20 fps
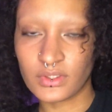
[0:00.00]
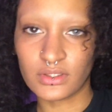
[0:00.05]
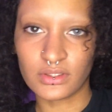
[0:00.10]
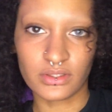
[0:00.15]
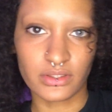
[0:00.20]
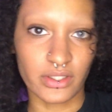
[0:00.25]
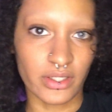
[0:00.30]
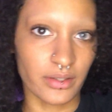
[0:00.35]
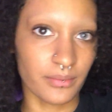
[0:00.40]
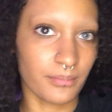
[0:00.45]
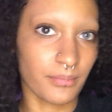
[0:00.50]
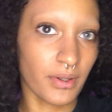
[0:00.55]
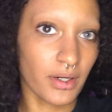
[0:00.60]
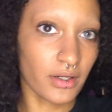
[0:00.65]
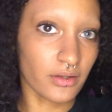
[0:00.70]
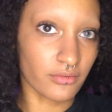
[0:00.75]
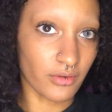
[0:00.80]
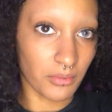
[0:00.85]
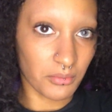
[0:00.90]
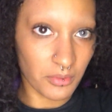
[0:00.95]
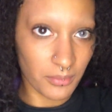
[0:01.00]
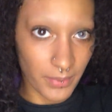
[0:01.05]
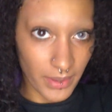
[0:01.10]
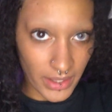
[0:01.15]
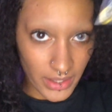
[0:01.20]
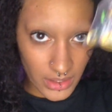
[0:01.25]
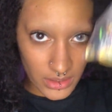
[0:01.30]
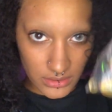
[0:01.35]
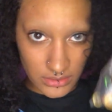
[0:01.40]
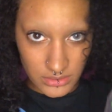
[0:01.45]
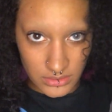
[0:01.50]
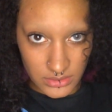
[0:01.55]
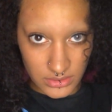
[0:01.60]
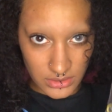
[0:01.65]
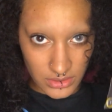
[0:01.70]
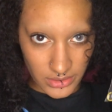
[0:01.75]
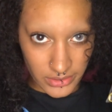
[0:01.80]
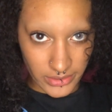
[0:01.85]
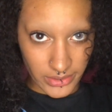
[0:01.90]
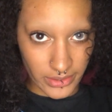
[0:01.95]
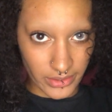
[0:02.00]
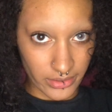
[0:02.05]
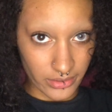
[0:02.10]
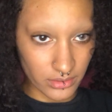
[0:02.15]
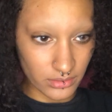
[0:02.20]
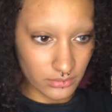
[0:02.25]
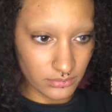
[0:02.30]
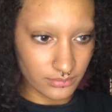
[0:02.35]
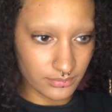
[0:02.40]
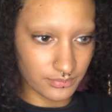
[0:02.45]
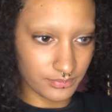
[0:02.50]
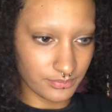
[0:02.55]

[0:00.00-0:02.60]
Get my rubber bands again.